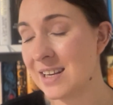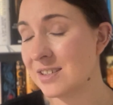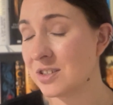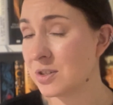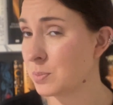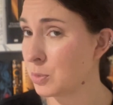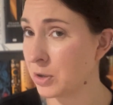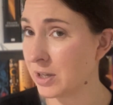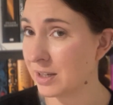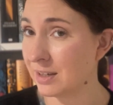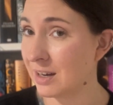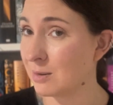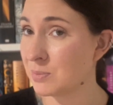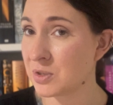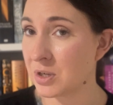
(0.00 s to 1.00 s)
just pretty.
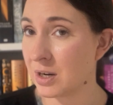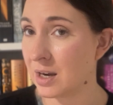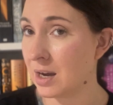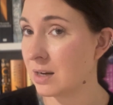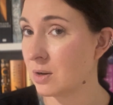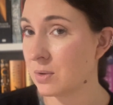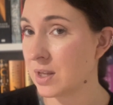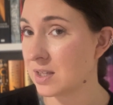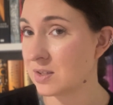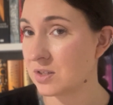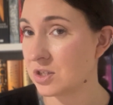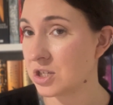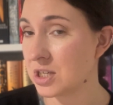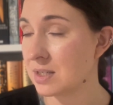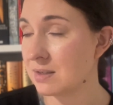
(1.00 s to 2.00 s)
I'm sorry, I know that's
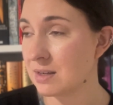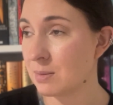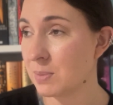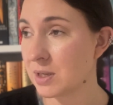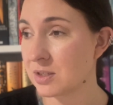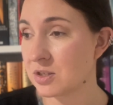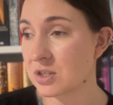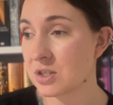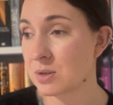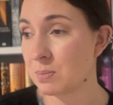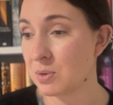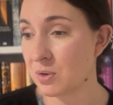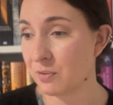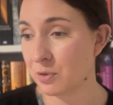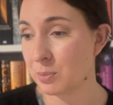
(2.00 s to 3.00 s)
cheesy, but it's just a
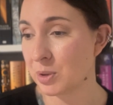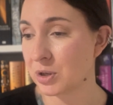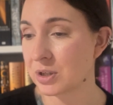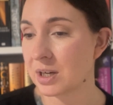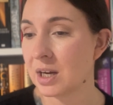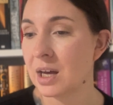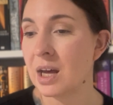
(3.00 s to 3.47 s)
beautiful book.